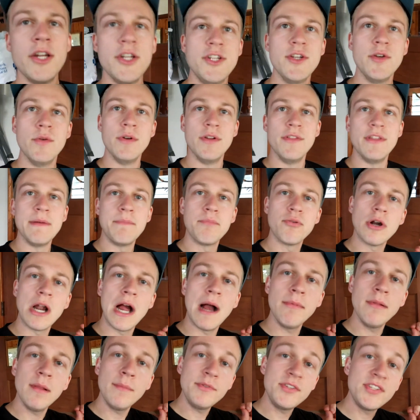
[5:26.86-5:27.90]
Dude, the
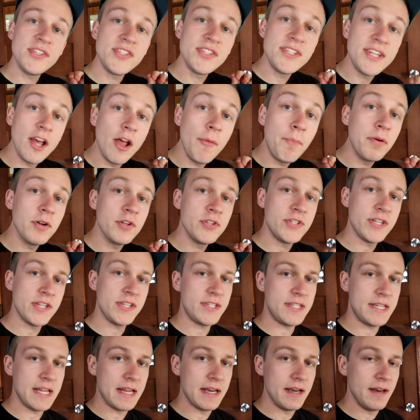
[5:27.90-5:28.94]
problem still
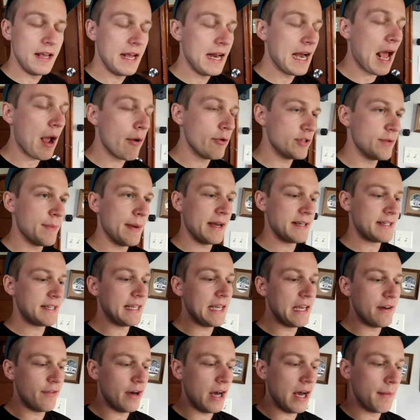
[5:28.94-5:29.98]
persisted, and I was about to
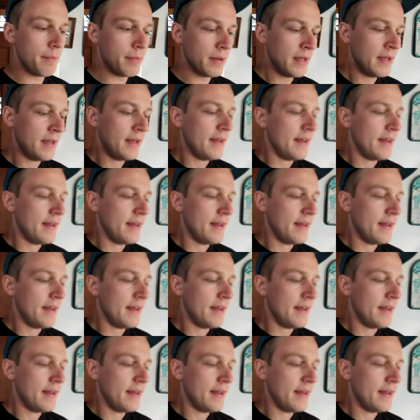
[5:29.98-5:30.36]
give up.